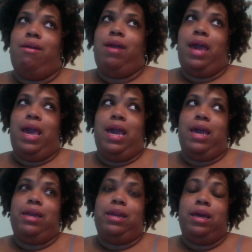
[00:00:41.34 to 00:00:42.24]

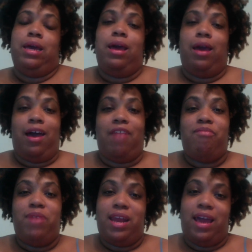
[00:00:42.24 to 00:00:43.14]
and I've
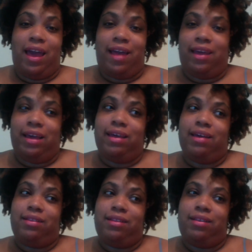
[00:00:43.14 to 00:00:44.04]
been at like
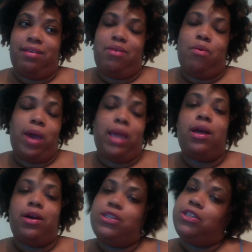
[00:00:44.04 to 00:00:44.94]
a weight
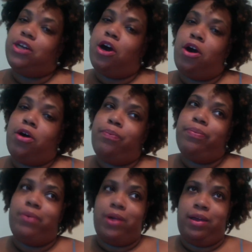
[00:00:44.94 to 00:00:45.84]
loss stall
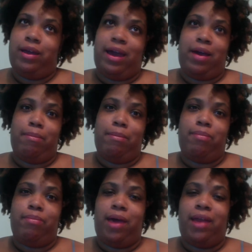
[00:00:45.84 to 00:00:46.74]
where like I,
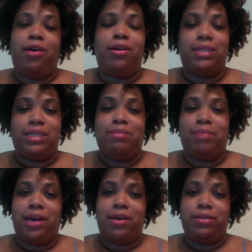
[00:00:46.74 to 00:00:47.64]
I lost ten
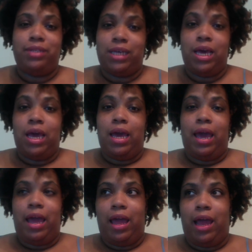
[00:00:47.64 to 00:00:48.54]
pounds,
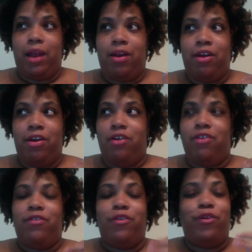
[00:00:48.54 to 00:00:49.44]
and
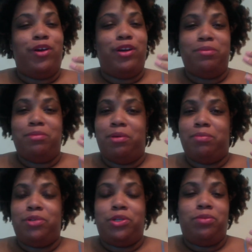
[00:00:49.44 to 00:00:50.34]
for
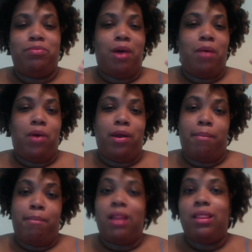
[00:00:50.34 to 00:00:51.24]
what, a
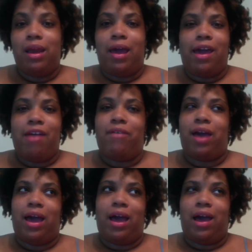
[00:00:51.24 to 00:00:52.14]
month and a half,
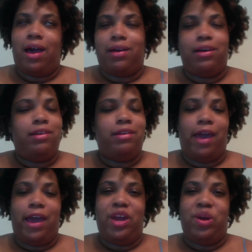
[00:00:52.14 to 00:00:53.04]
I couldn't
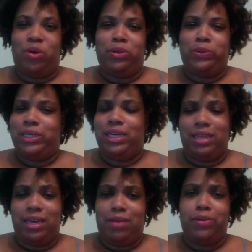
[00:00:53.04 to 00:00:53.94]
gain or lose
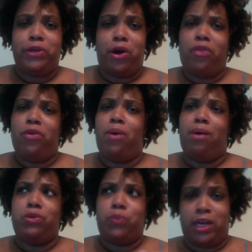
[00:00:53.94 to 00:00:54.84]
anything else, although I
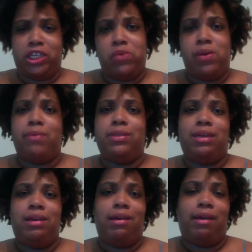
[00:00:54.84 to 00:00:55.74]
was watching what I was
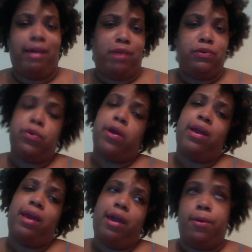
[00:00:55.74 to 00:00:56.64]
eating and I was
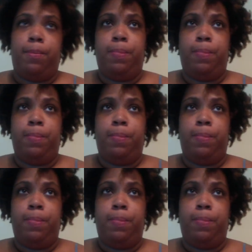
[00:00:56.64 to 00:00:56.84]
working out.